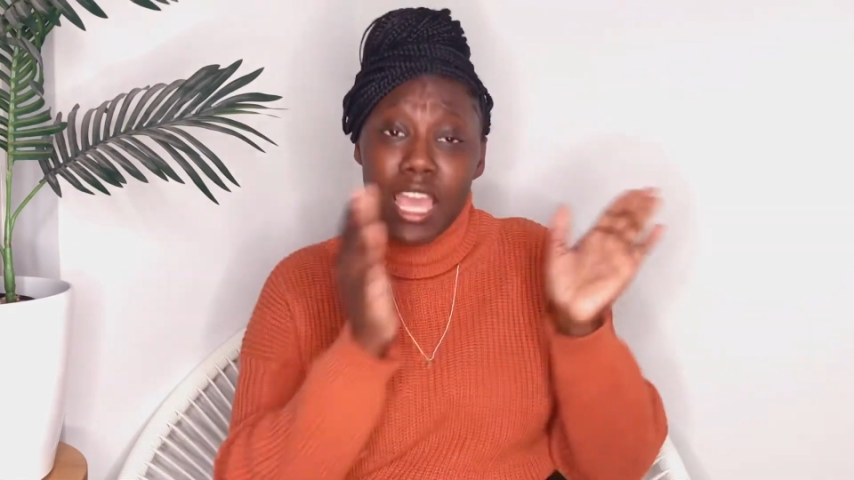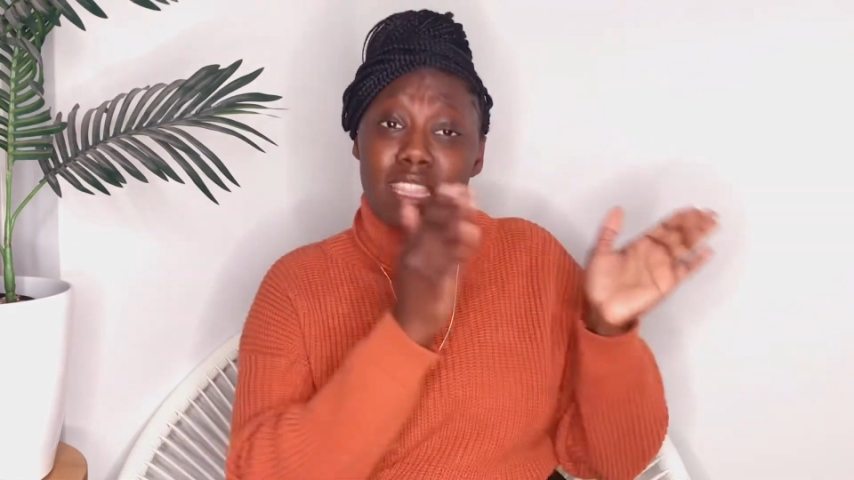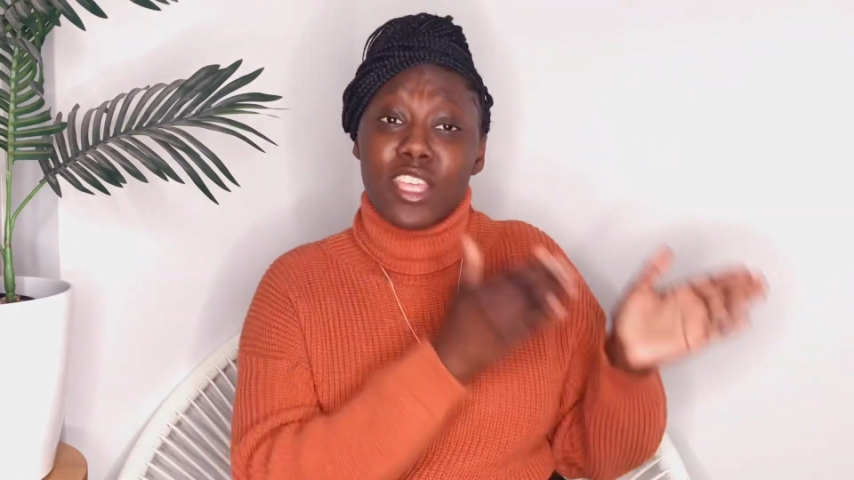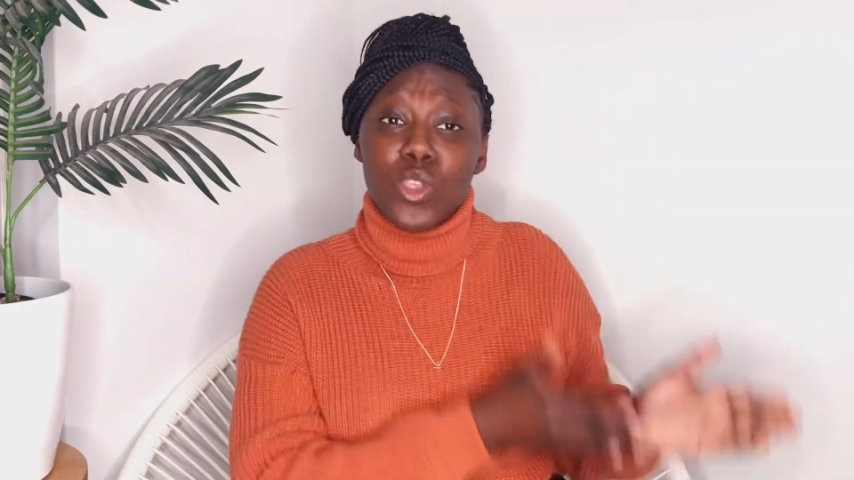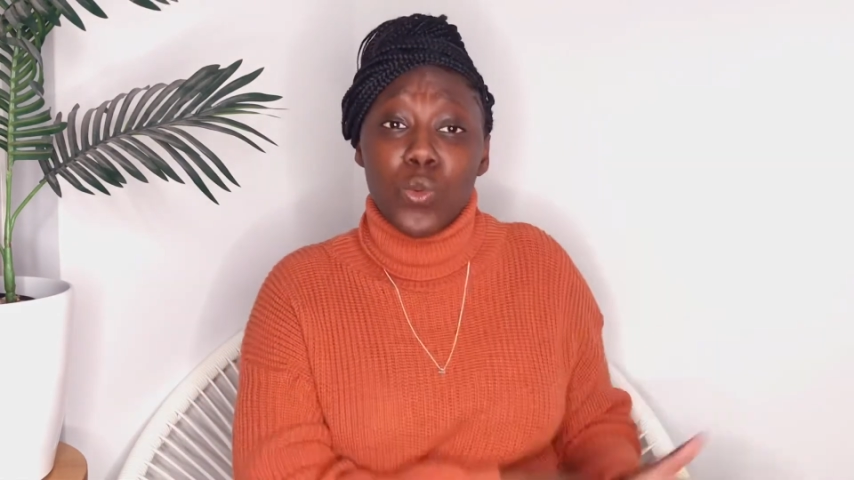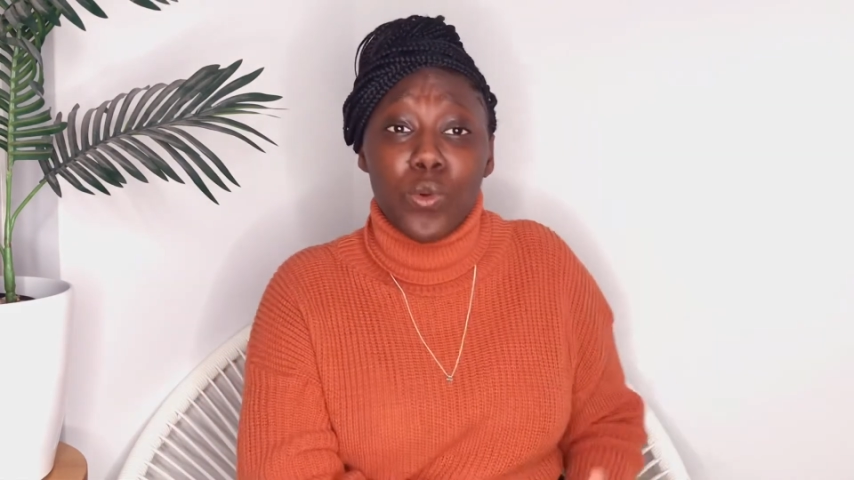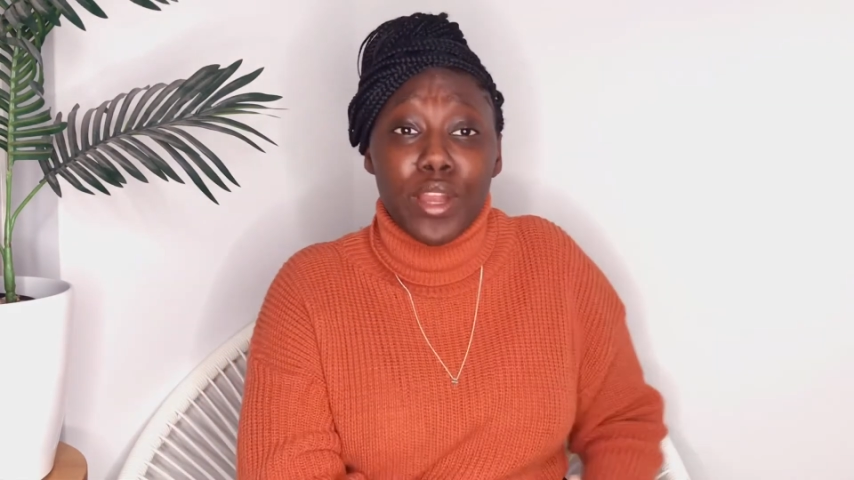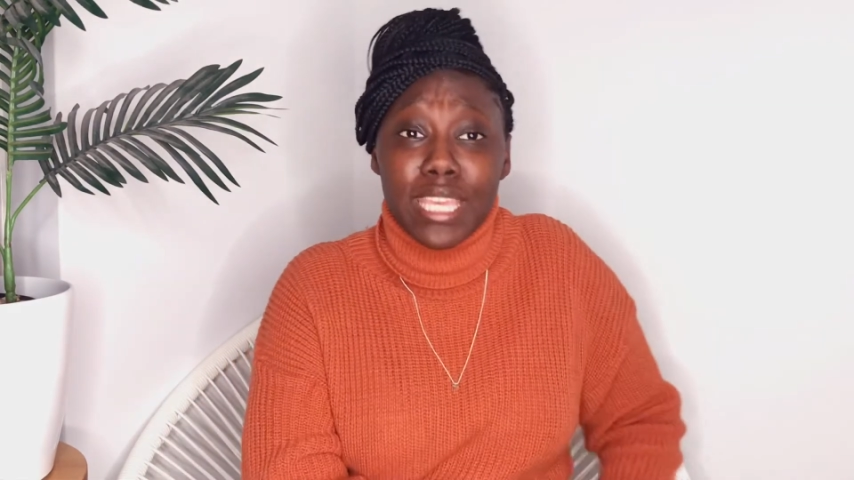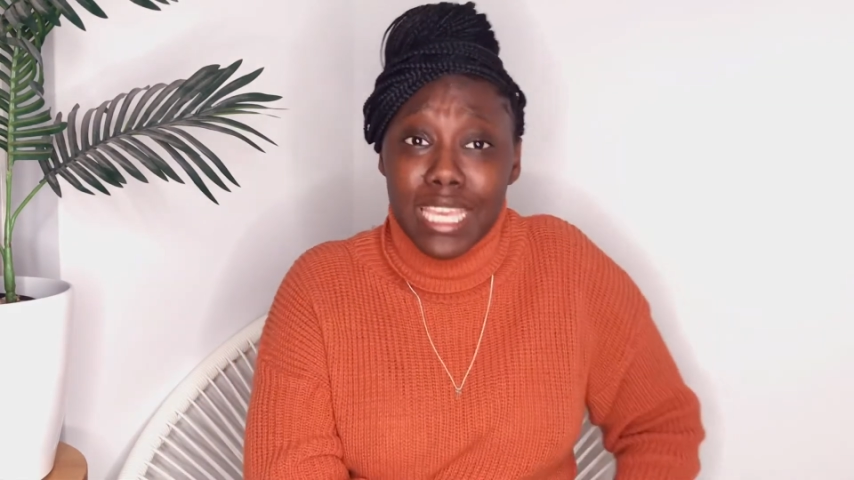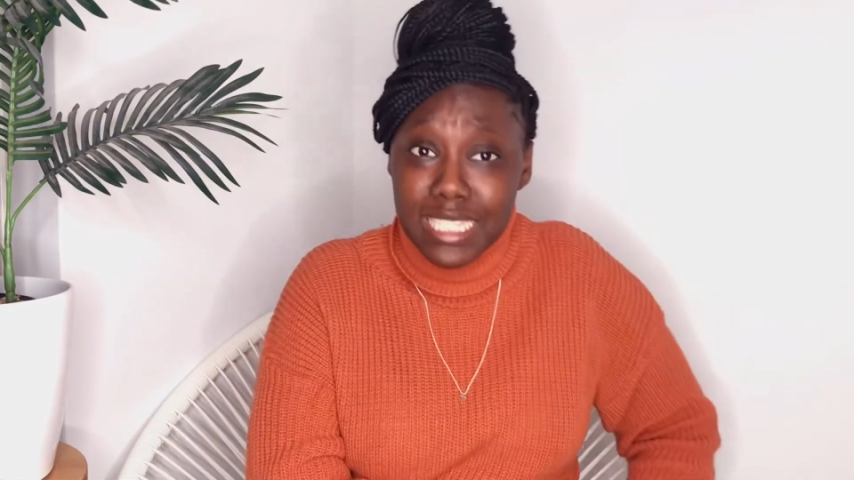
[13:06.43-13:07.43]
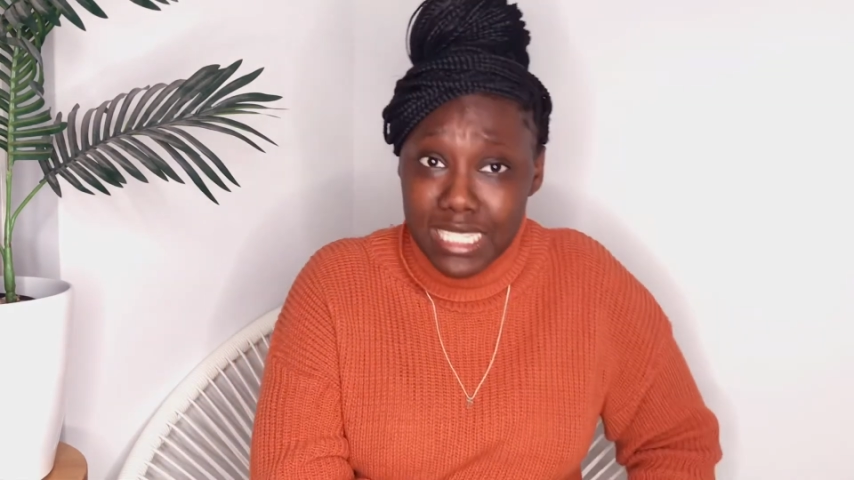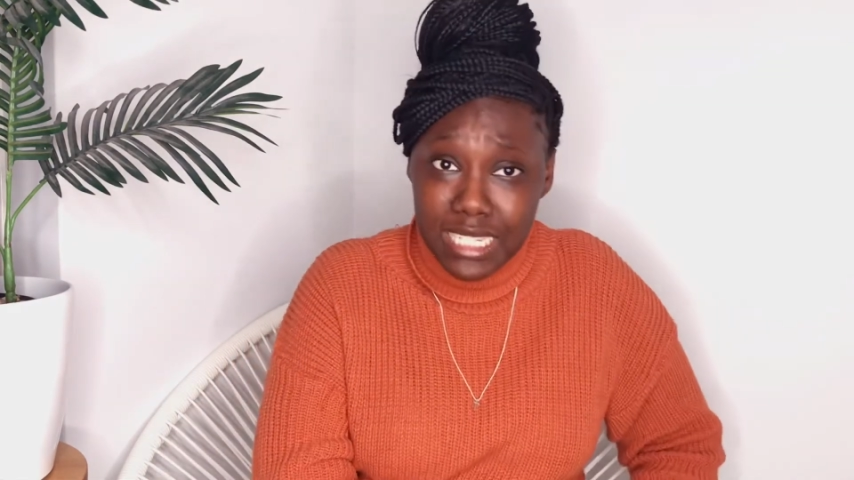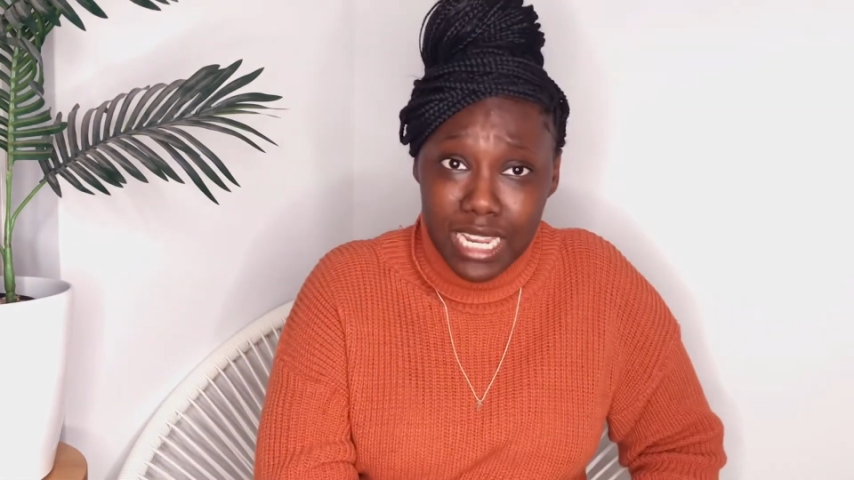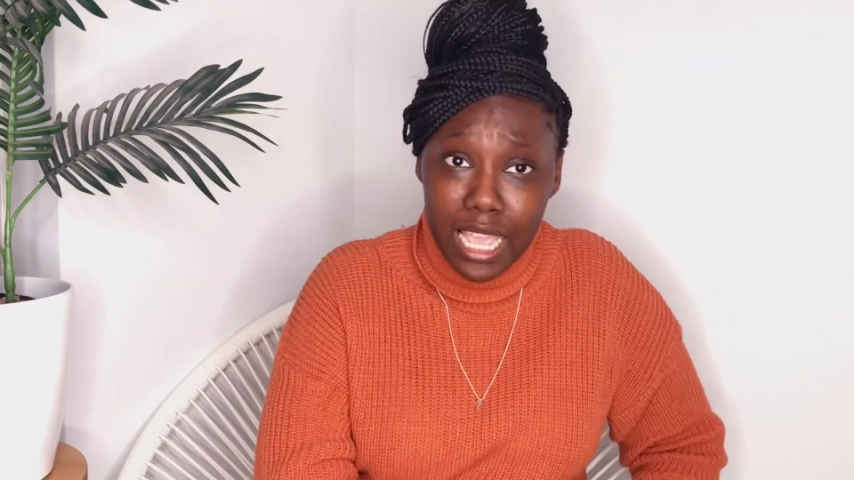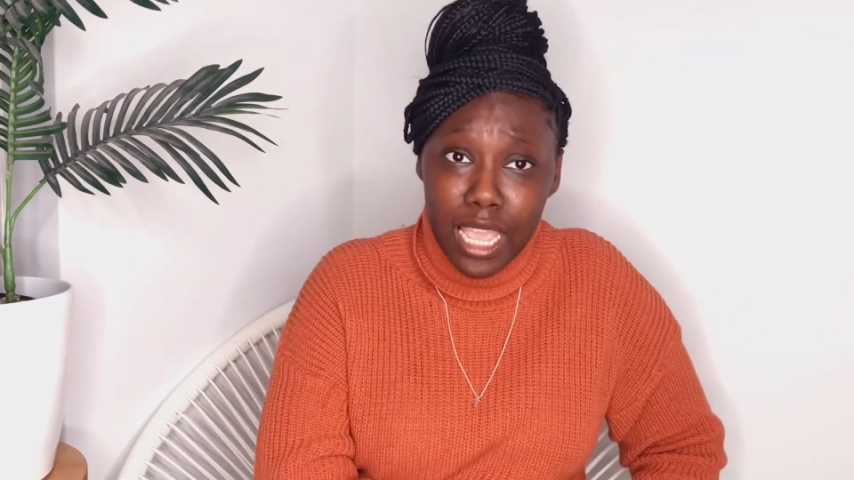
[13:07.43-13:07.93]
than you were
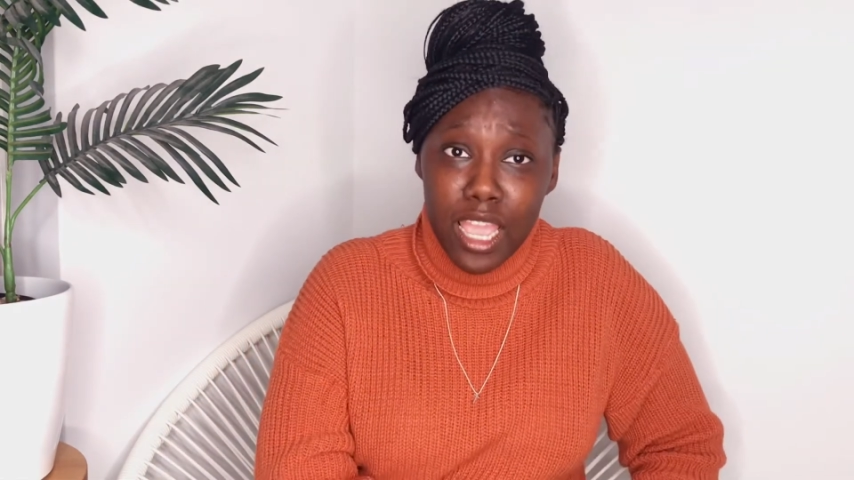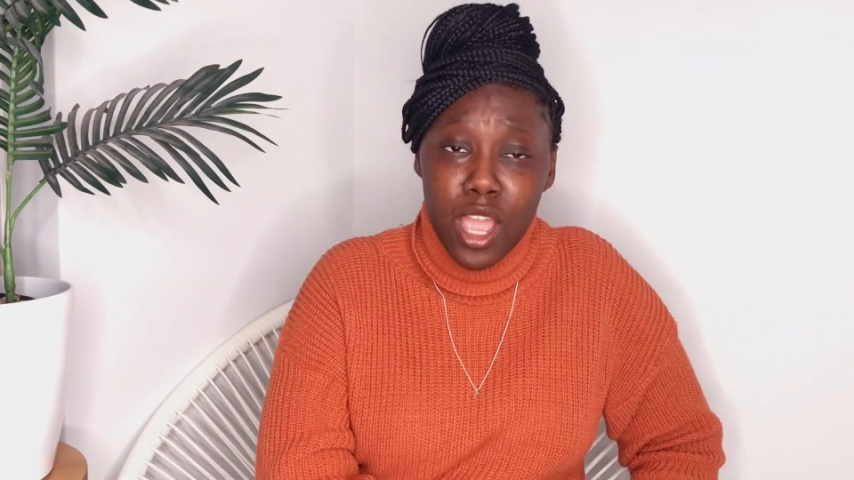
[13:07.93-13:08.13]
yesterday.